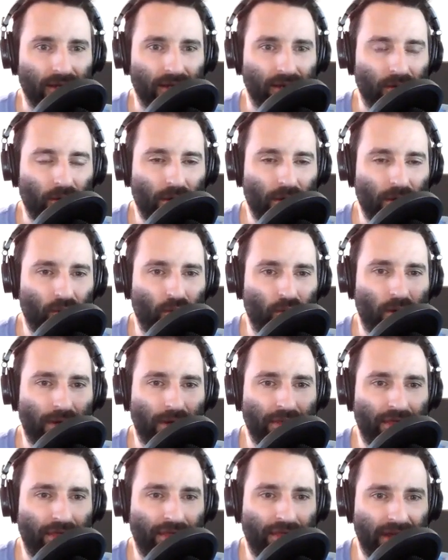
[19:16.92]
What
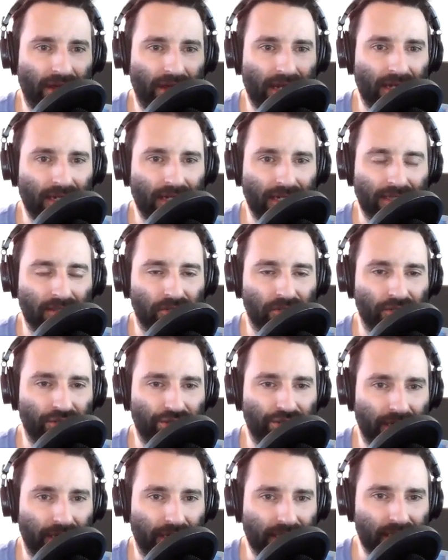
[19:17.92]
one thing is
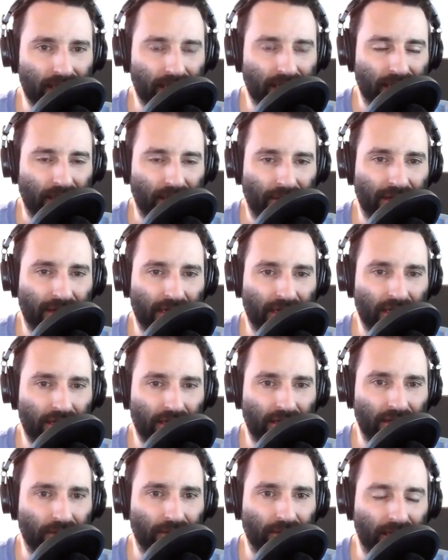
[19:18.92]
just the
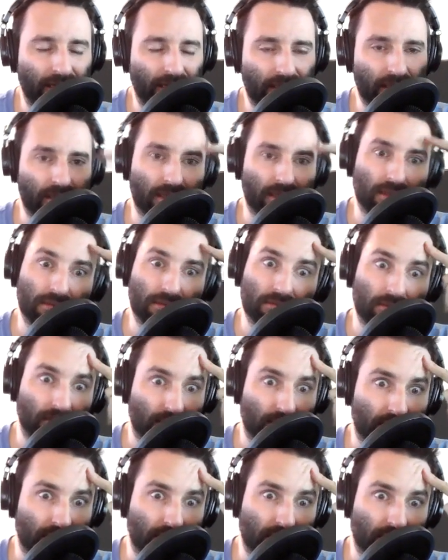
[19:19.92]
cutest?
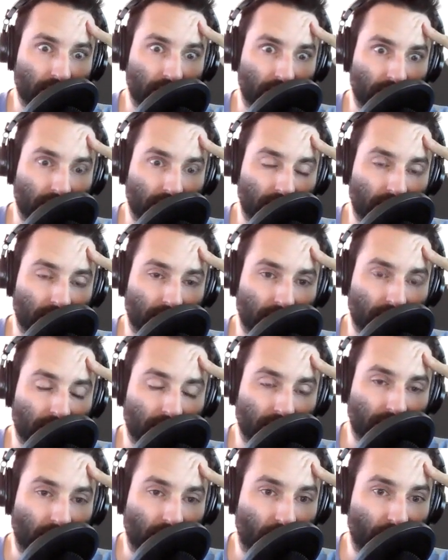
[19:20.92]

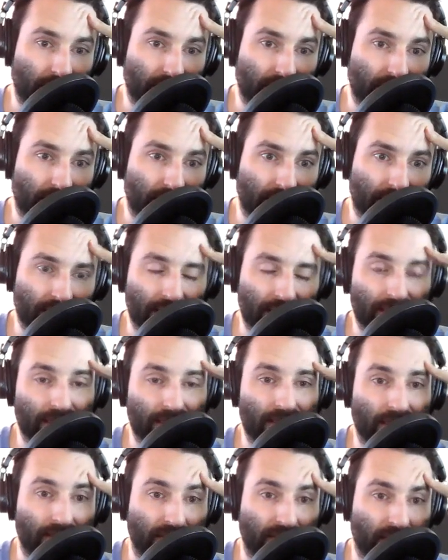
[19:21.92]
Oh my gosh, that's a
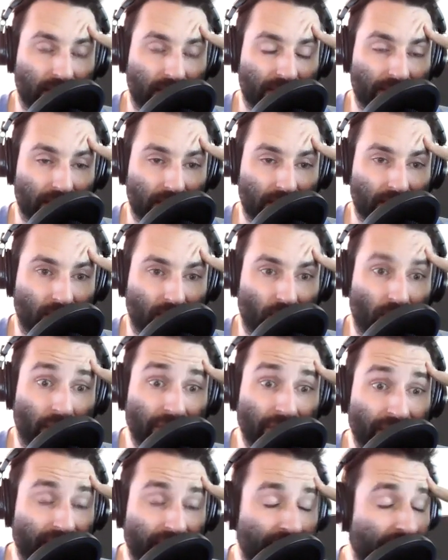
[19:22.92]
tough question.
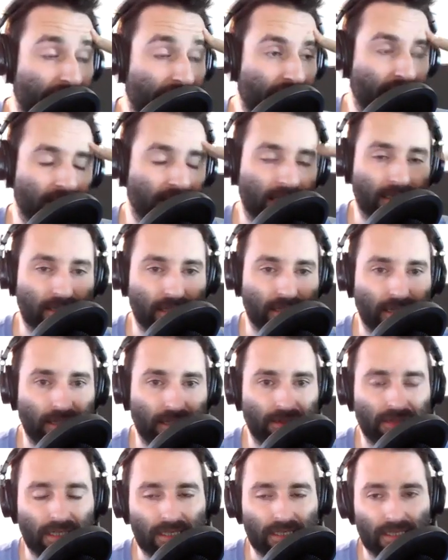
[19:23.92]
One thing that's the
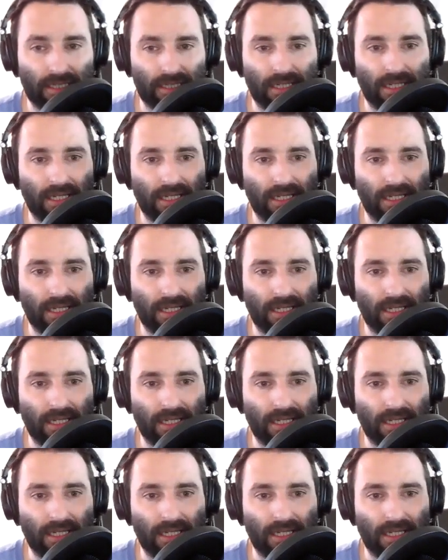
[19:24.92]
cutest?